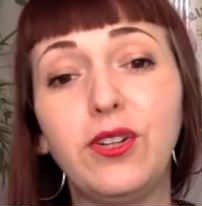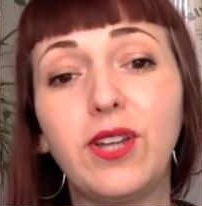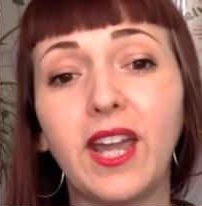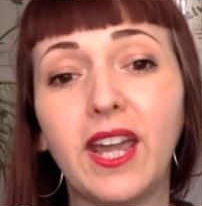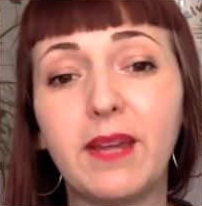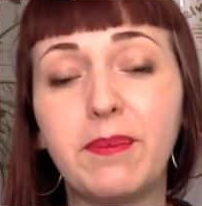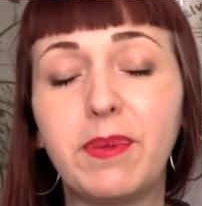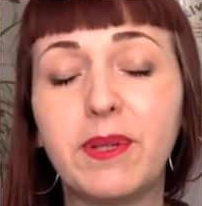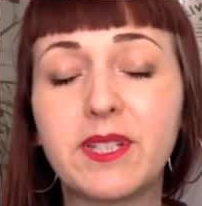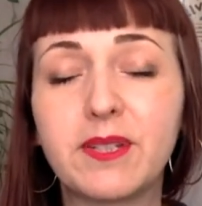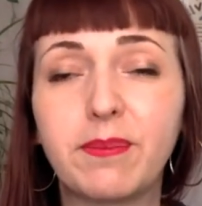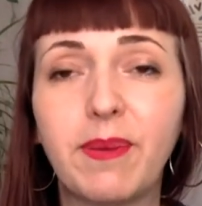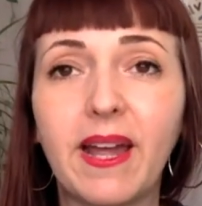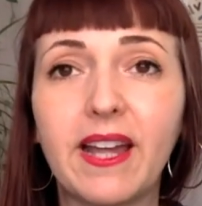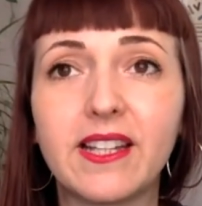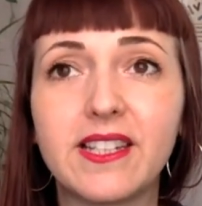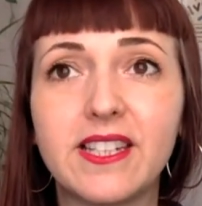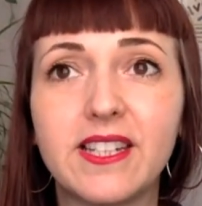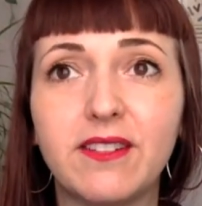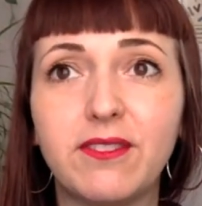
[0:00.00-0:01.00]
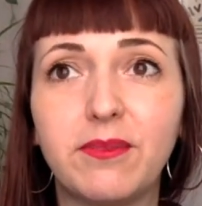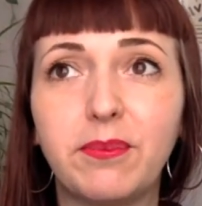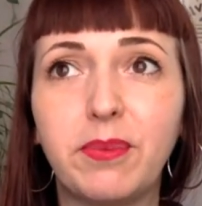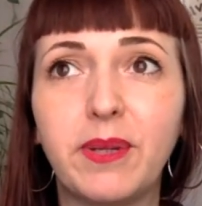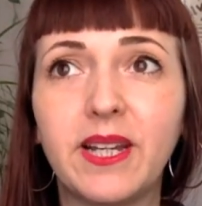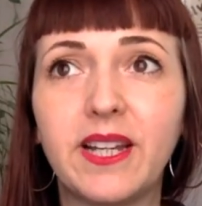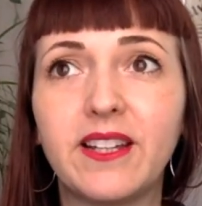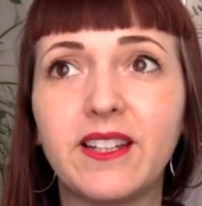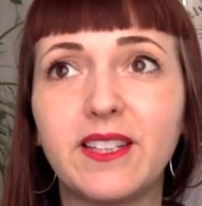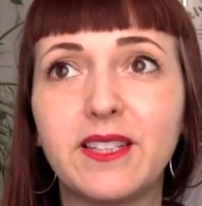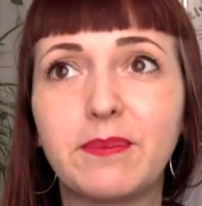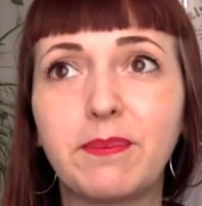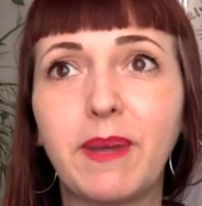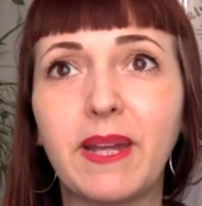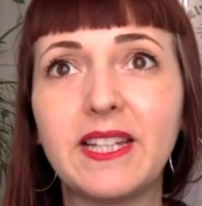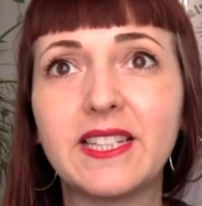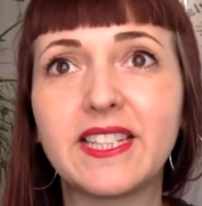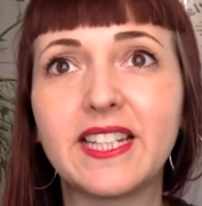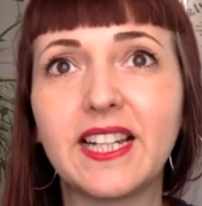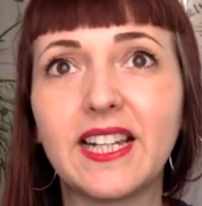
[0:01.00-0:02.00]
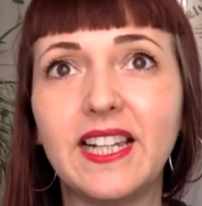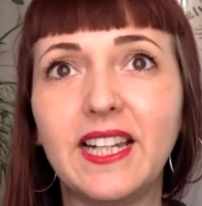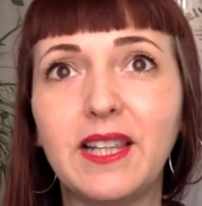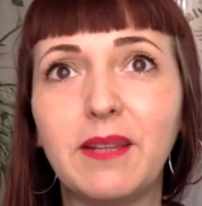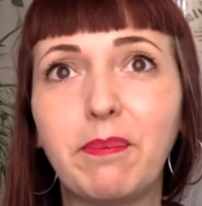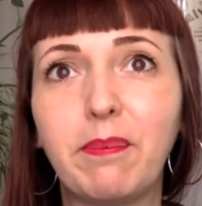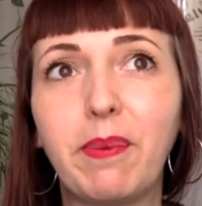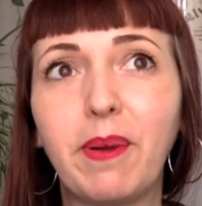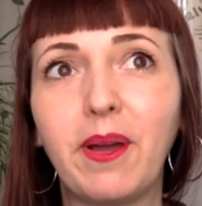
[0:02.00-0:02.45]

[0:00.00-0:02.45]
UK perspective because basically the